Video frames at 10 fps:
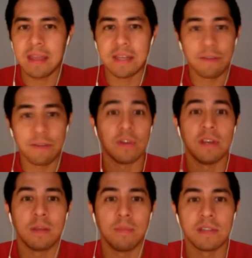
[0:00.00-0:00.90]
different
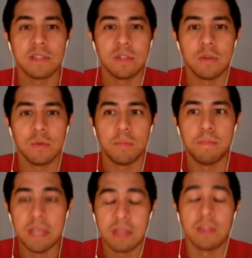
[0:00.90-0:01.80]
in comparison to
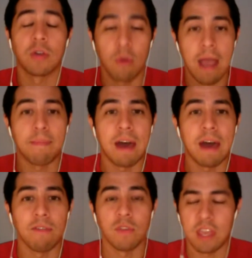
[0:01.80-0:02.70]
beating the crap out of,